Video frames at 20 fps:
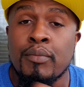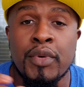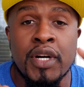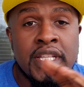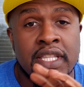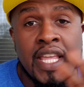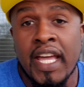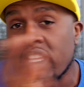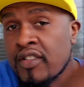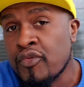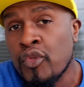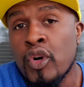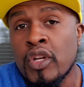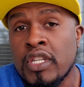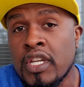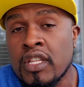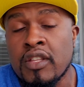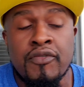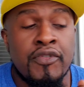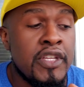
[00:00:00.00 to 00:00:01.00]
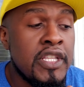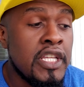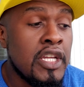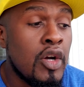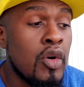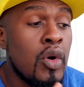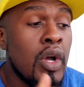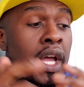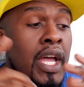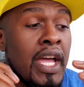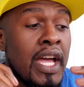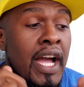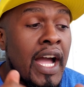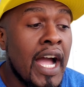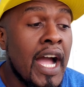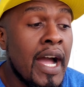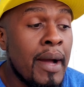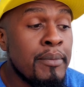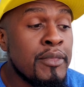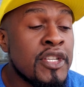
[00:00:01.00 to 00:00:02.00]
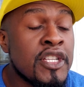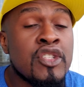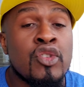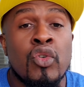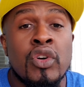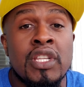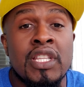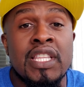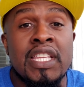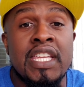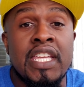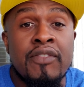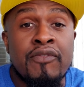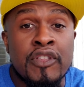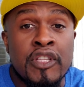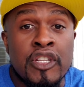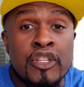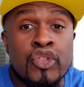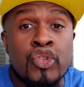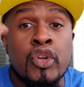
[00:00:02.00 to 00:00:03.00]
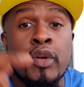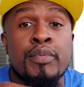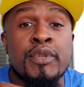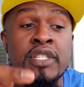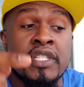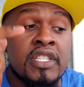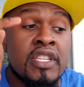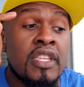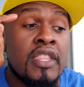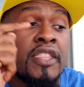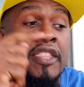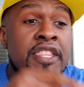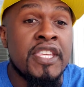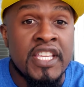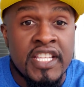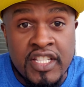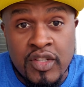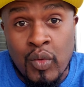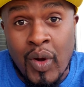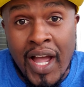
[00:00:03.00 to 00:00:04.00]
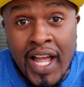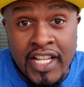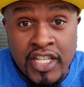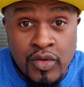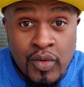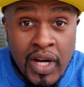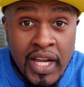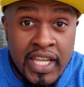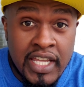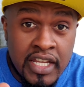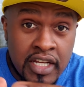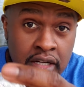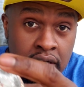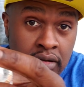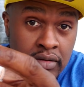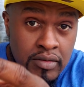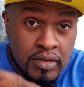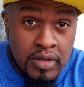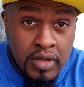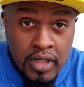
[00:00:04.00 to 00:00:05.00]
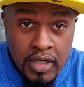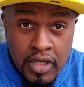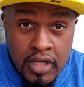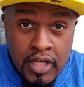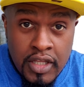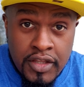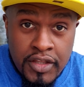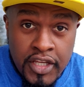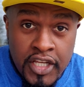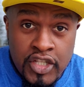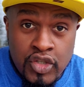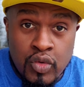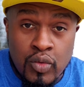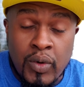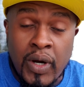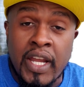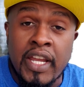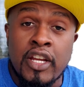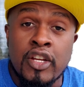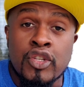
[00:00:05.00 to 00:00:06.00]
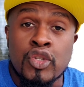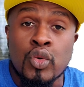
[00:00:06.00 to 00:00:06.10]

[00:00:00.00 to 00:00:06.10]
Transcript: But that's for another video. I'm just going to leave the description to this watch right here, this one right here.